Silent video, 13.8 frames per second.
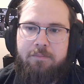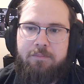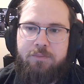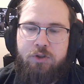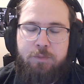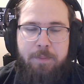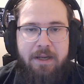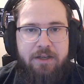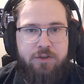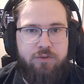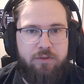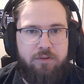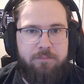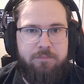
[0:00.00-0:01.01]

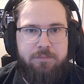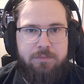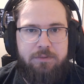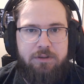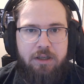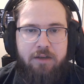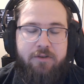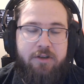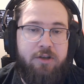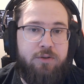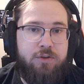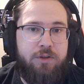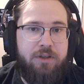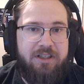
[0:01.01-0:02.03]
spectrum of
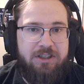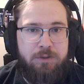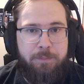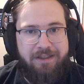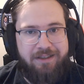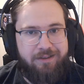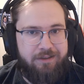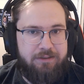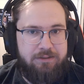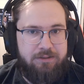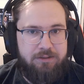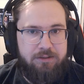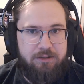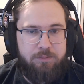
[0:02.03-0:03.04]
user
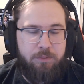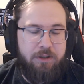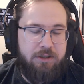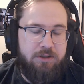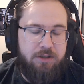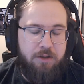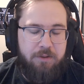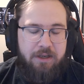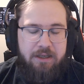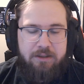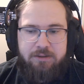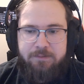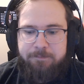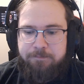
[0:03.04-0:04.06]
experience, is what it's known
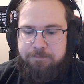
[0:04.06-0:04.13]
as.